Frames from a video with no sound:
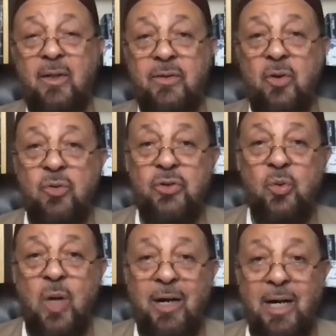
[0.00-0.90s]
those
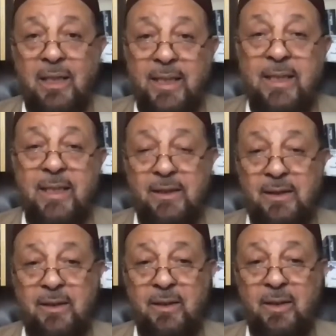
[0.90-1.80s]
who are our
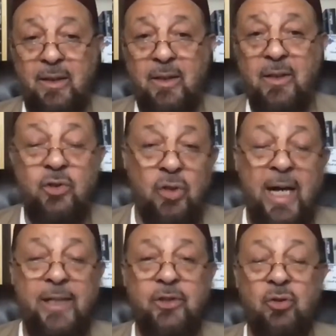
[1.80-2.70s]
leaders, should
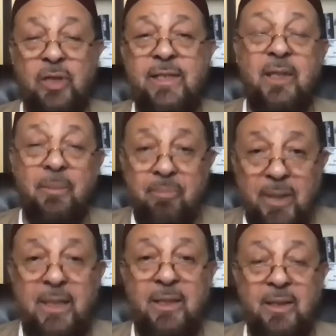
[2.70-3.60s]
actually
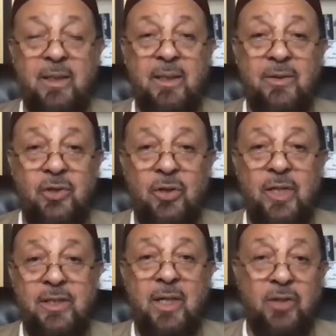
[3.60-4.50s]
submit to
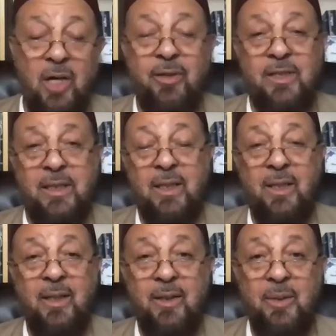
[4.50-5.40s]
this authority
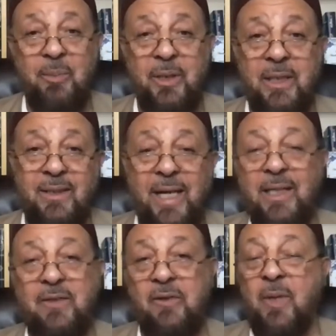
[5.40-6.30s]
because that
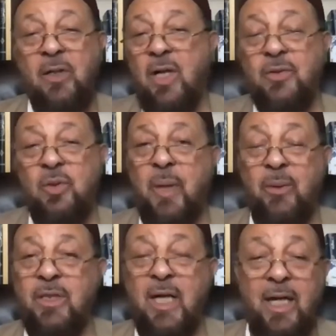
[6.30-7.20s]
is from Allah
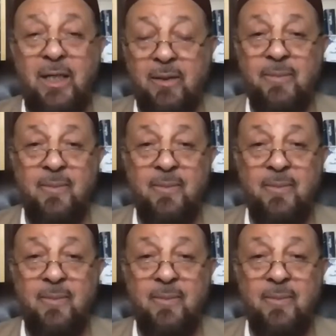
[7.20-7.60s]
subhanahu wa ta'ala.